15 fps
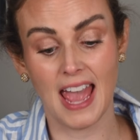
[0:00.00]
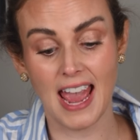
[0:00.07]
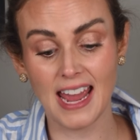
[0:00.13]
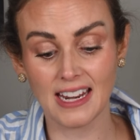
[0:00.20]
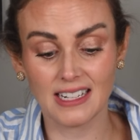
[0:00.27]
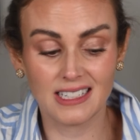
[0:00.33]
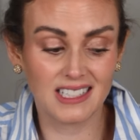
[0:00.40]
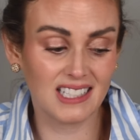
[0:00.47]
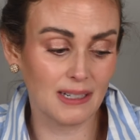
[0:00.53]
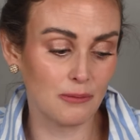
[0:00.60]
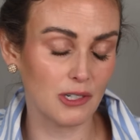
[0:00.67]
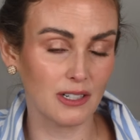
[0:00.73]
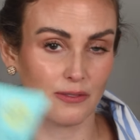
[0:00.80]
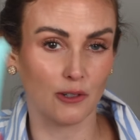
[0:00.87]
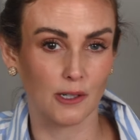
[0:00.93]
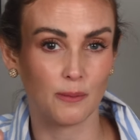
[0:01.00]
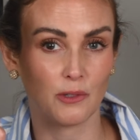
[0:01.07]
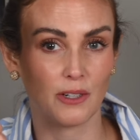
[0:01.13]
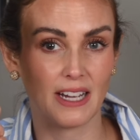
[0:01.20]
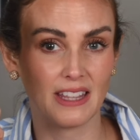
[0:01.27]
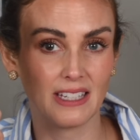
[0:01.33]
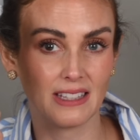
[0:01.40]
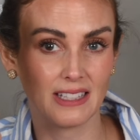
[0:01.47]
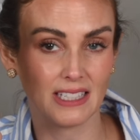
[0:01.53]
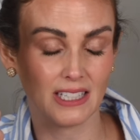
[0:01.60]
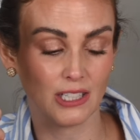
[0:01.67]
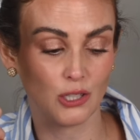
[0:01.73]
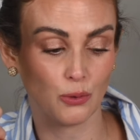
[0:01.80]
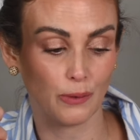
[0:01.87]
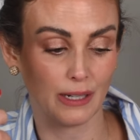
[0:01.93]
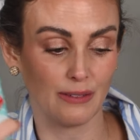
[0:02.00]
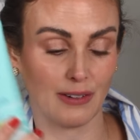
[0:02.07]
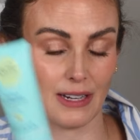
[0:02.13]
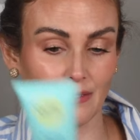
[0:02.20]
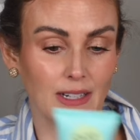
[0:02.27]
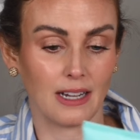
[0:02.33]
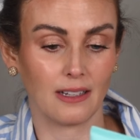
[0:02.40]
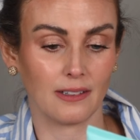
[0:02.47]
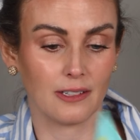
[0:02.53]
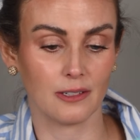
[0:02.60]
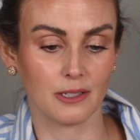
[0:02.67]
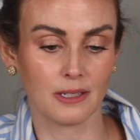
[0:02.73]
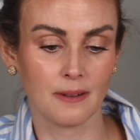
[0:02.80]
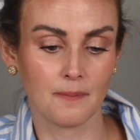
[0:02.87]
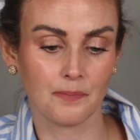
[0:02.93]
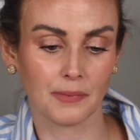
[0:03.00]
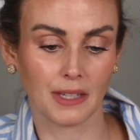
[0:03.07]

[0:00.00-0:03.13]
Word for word: And it's somewhat affordable. I think this is $25.